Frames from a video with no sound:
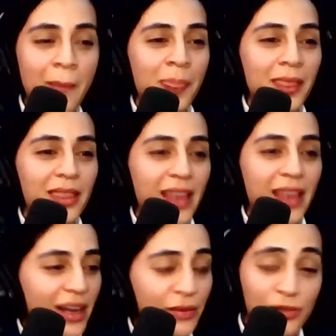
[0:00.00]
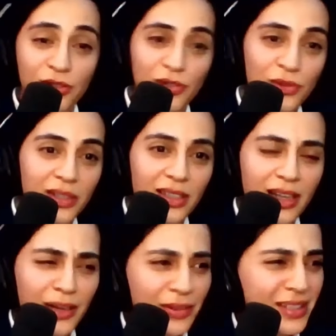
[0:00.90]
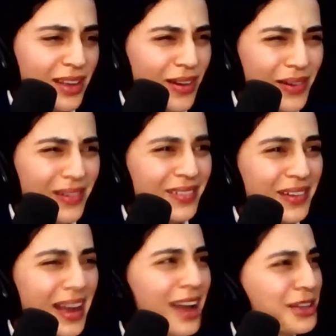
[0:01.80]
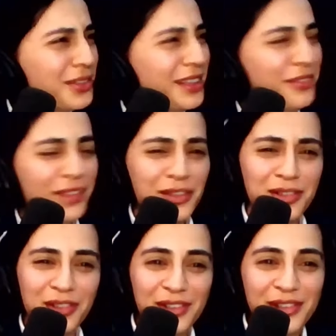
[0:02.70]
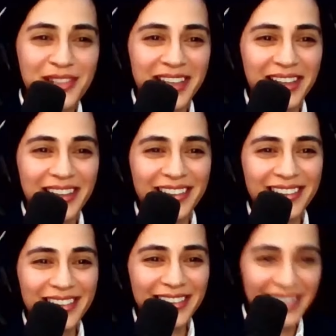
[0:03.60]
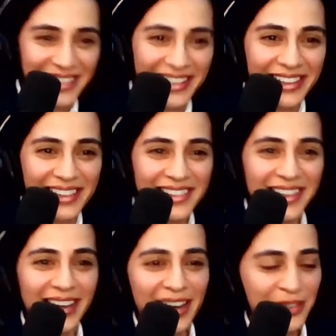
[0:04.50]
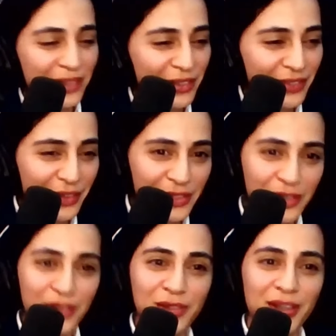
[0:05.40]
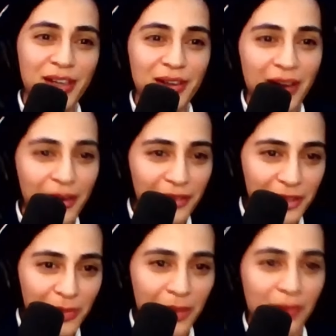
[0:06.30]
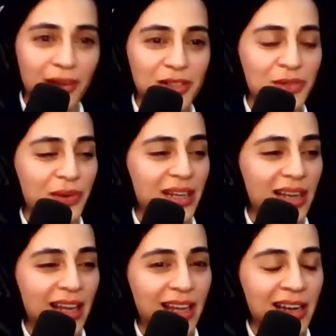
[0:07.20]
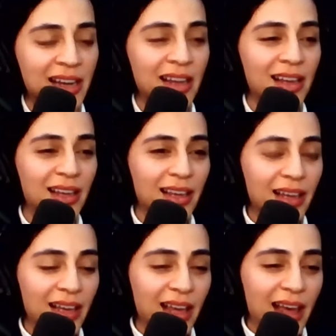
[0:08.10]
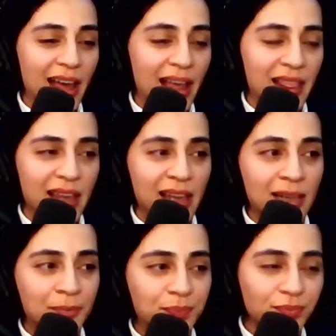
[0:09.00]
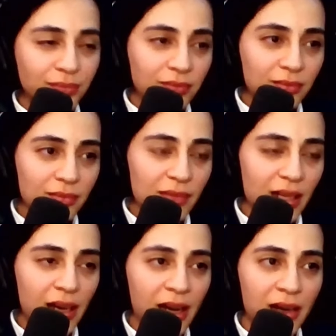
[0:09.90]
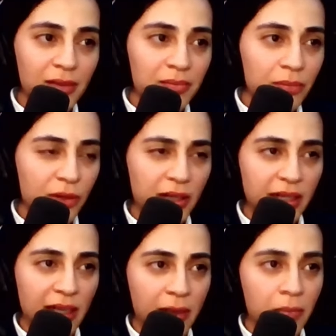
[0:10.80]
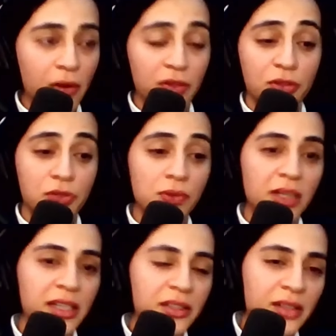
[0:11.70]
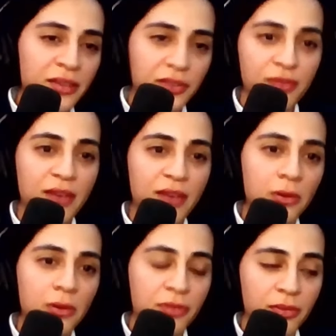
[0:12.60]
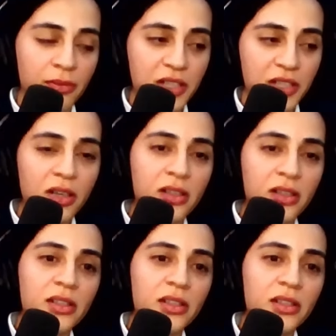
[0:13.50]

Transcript: that I would just do it. And I would say, oh, actually it feels good to say these things. And actually it feels good to hear how these people are doing. And then probably like a month or two later, after the follow-up from HR,